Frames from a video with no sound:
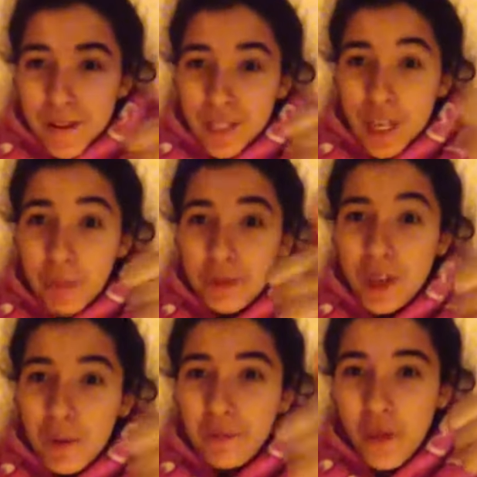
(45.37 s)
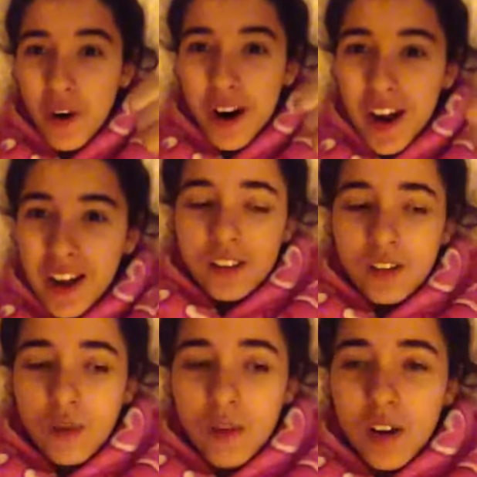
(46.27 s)
thumbs up for it. You
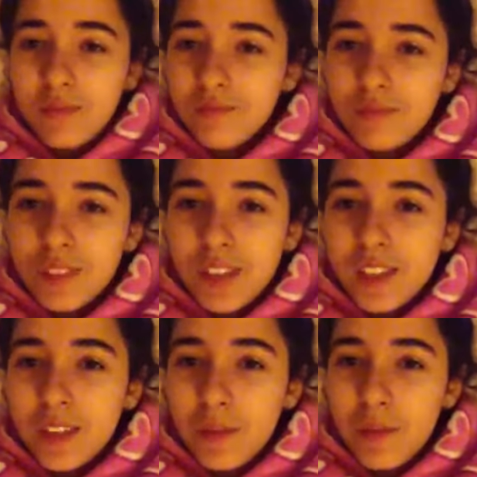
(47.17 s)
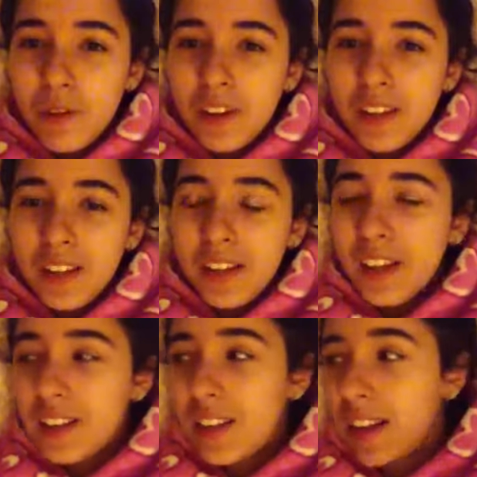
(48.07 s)
know what? Eid is going to be pretty lit, like
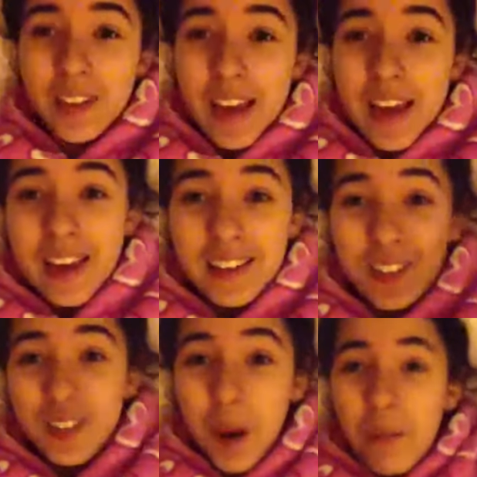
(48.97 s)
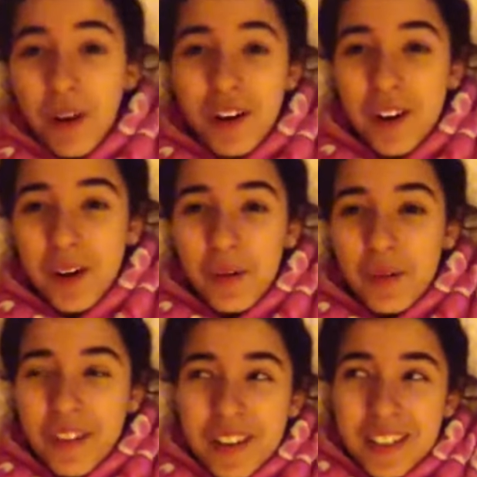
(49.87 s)
I said, and summer
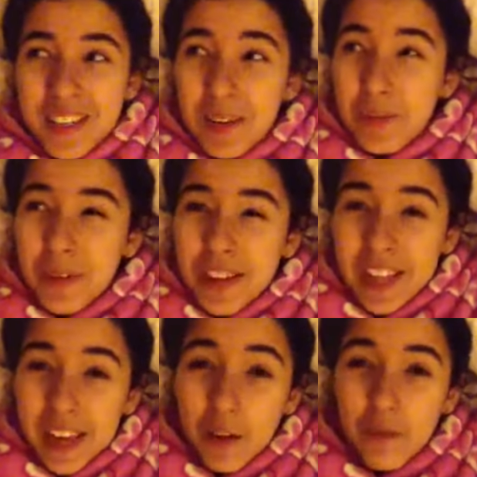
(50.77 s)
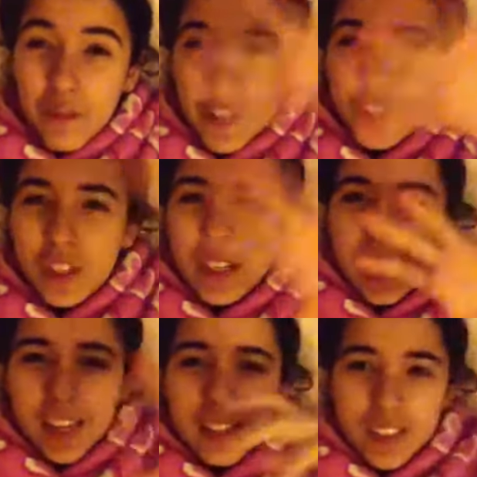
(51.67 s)
is going to be, like, officially,
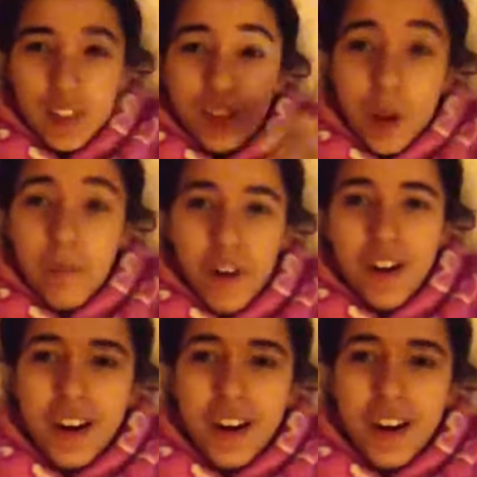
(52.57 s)
like, summer,